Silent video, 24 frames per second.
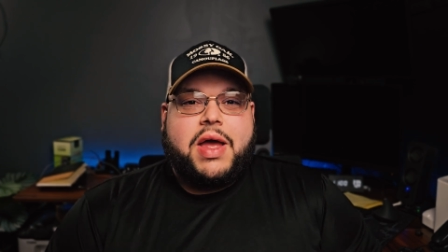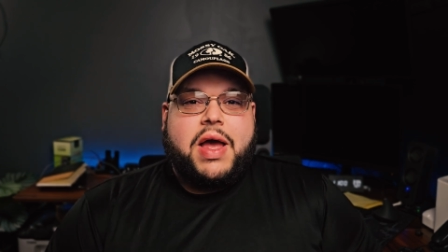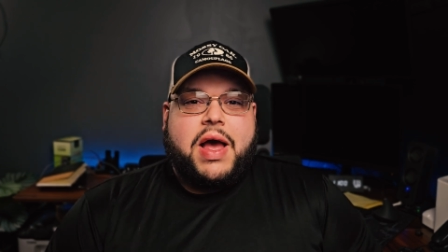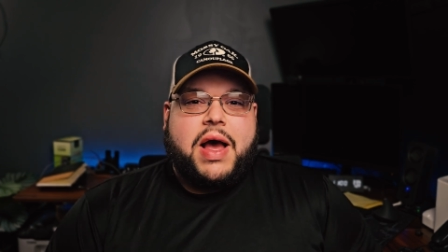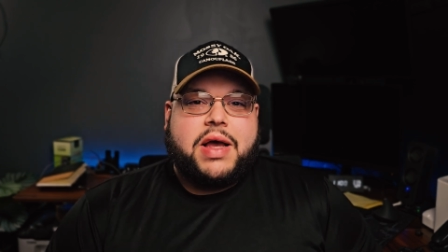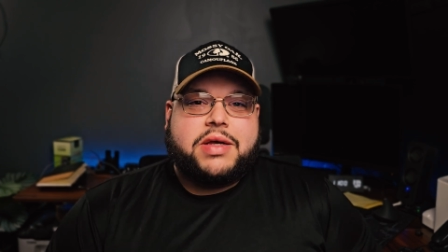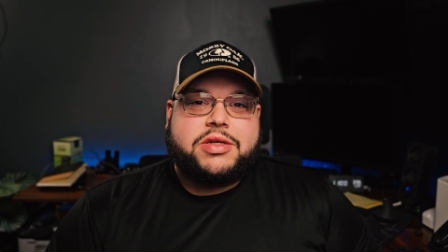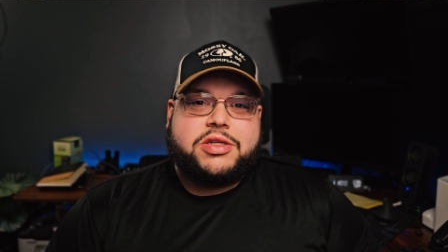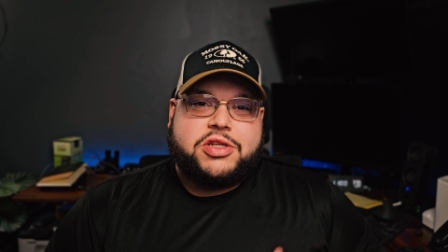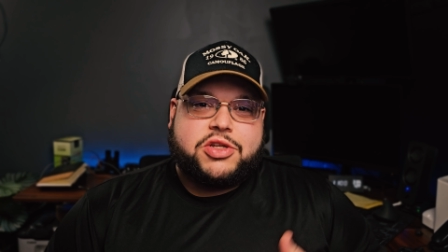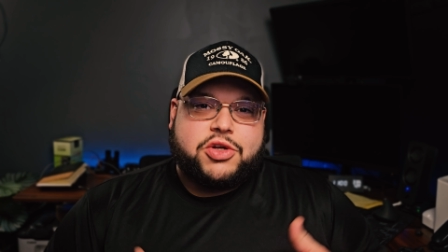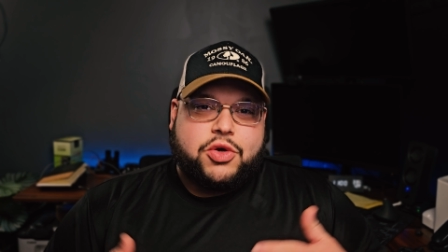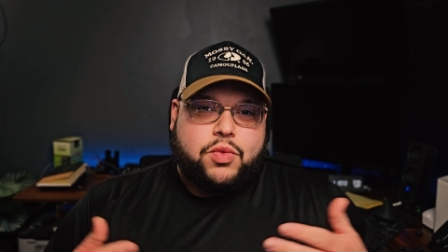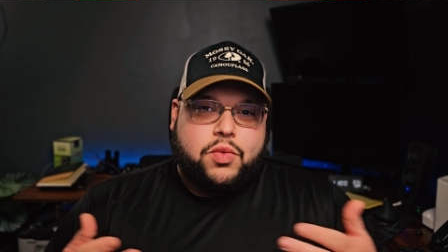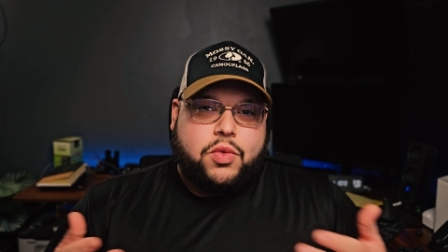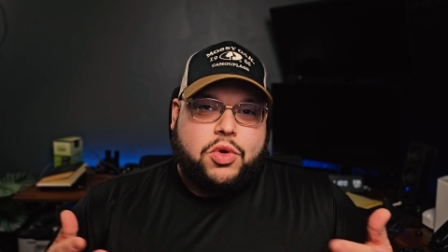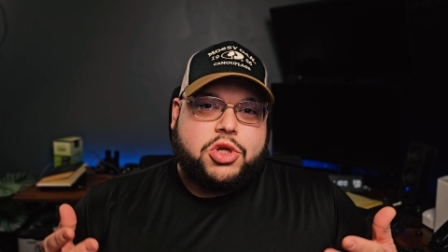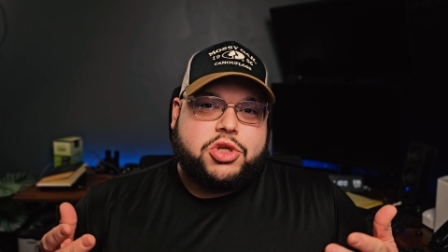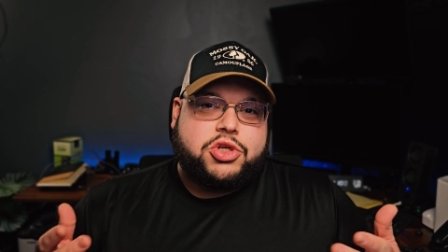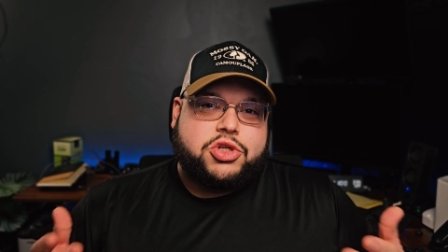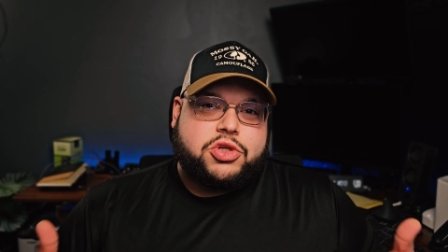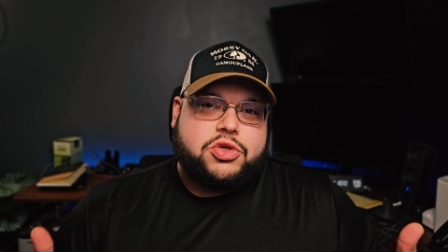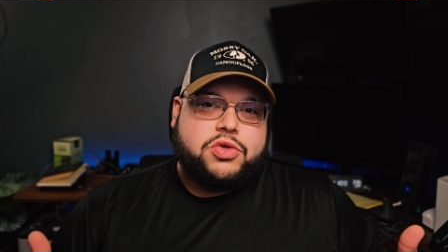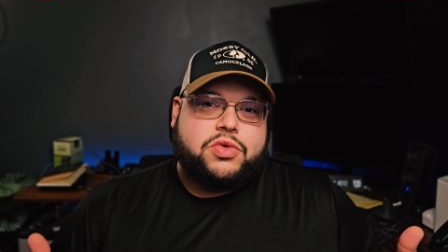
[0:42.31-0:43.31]
I still
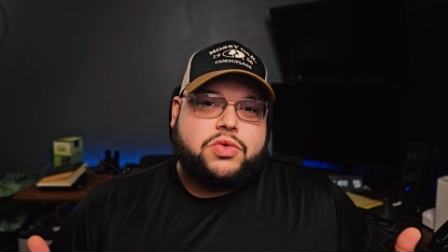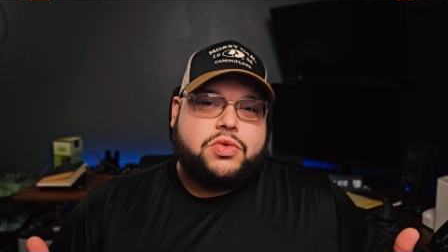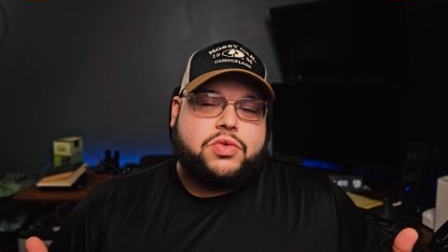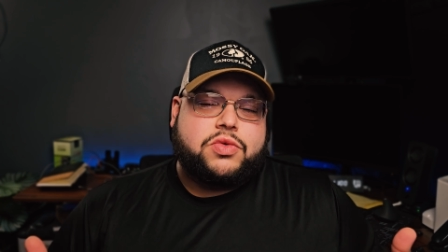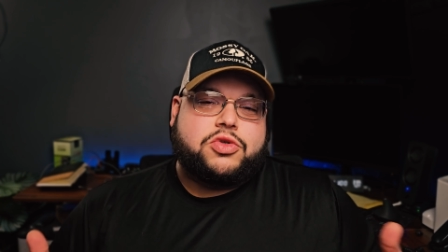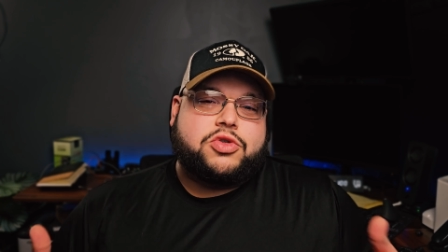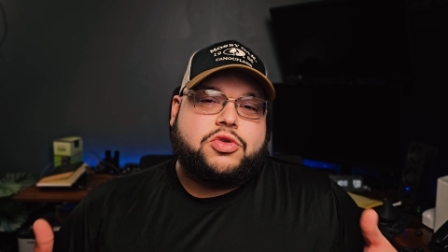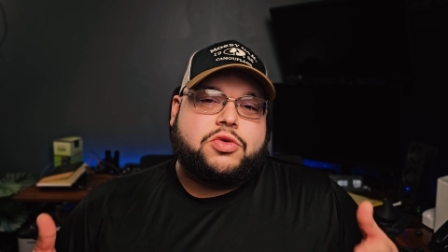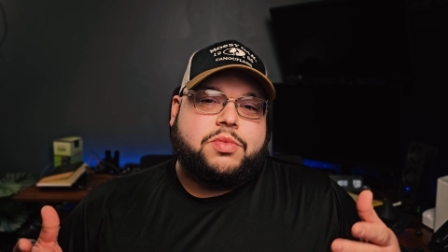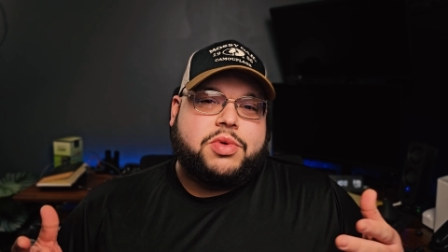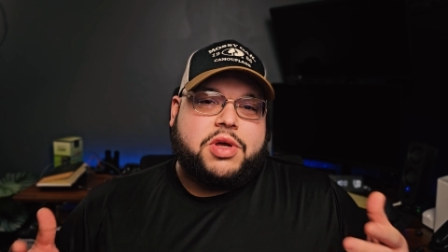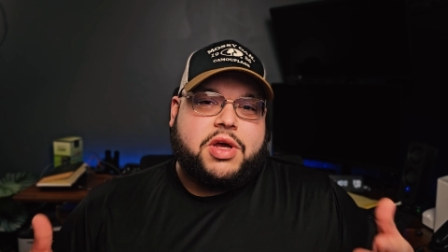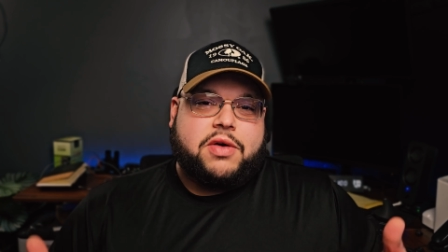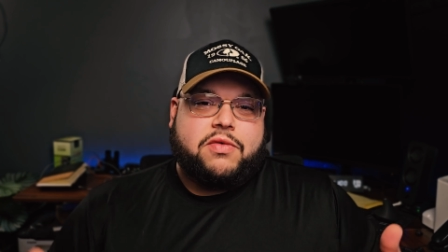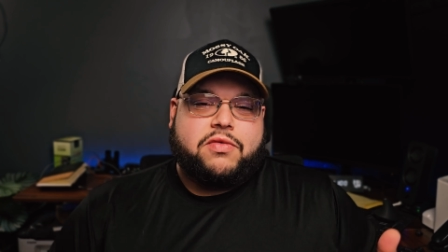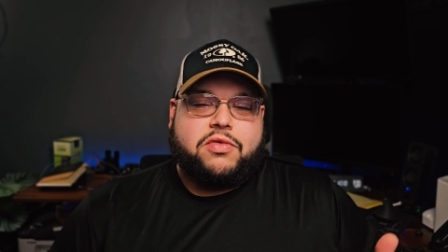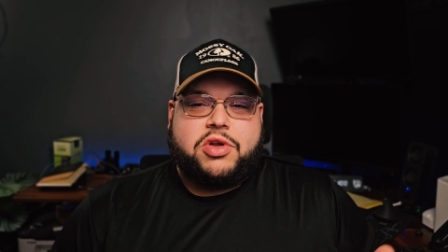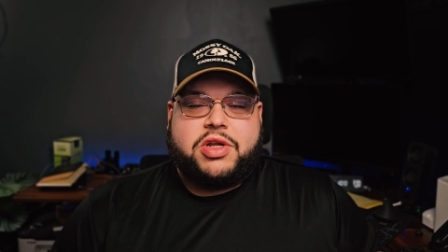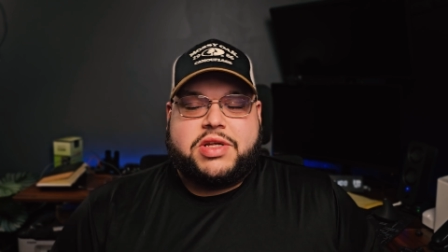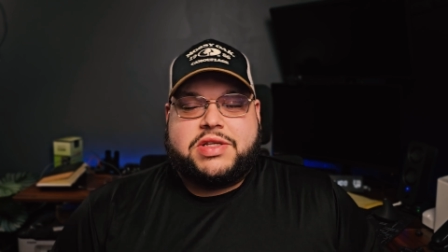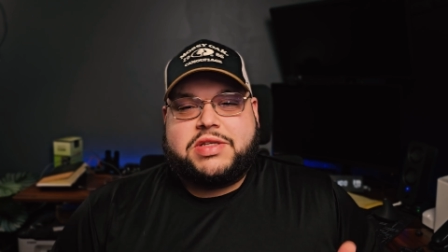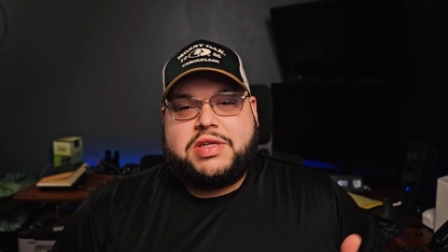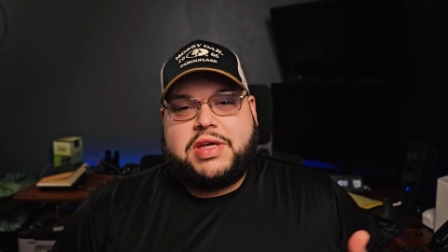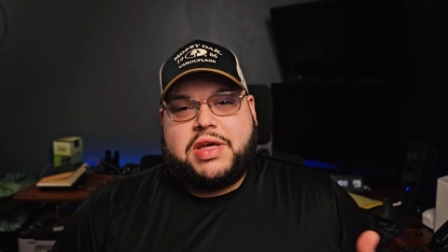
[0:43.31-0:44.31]
want you to be able
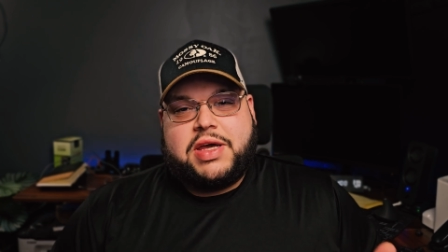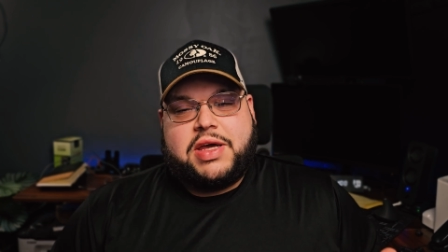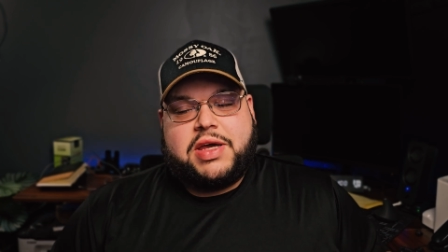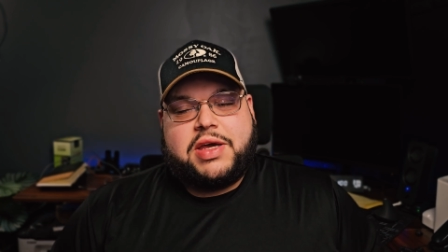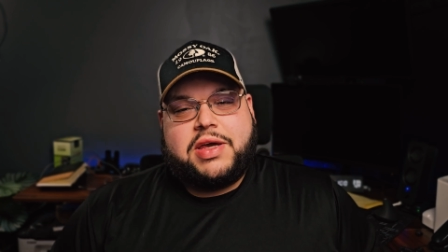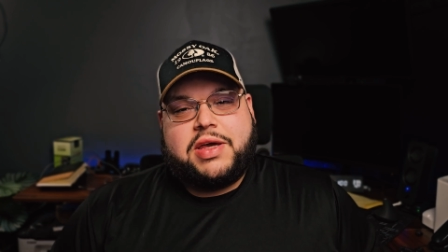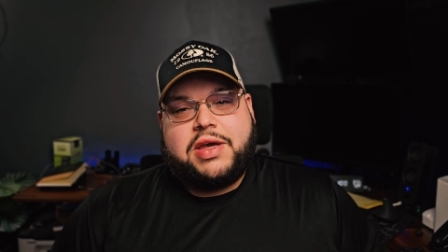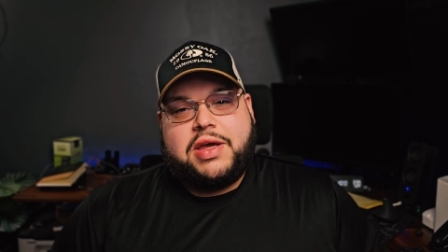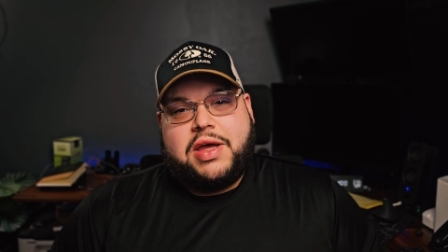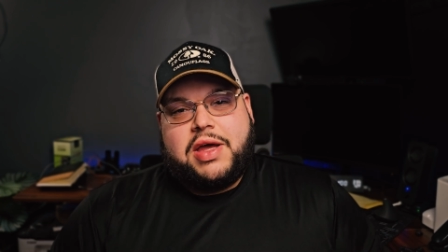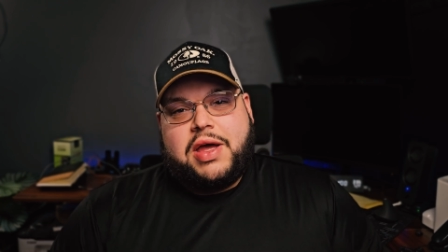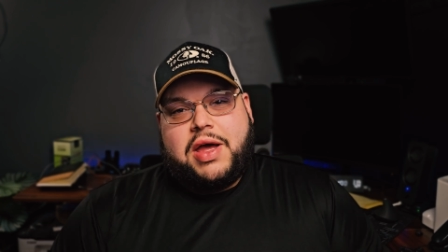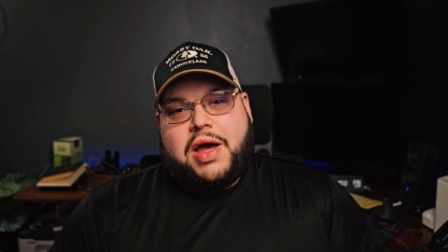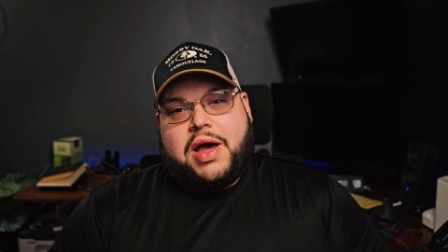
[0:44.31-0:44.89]
to take